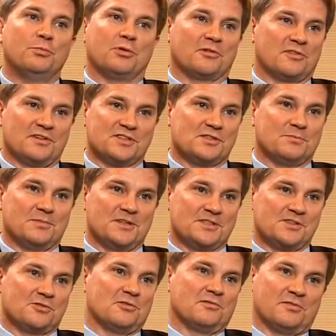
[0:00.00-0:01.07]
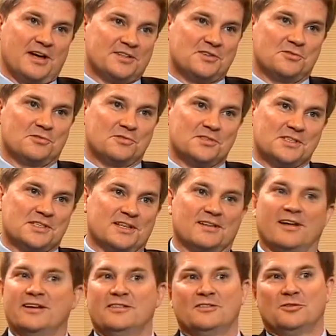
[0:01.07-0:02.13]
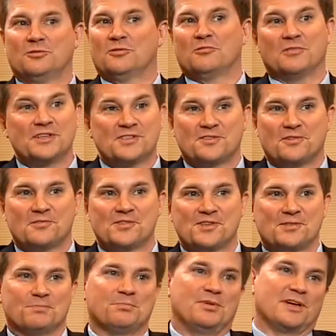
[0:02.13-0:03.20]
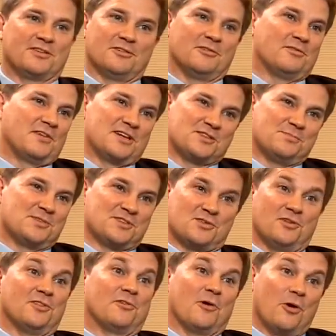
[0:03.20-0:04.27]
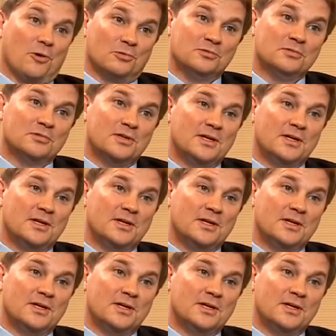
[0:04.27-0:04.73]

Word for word: participants or investors that like to do the research and pick their investments on their own.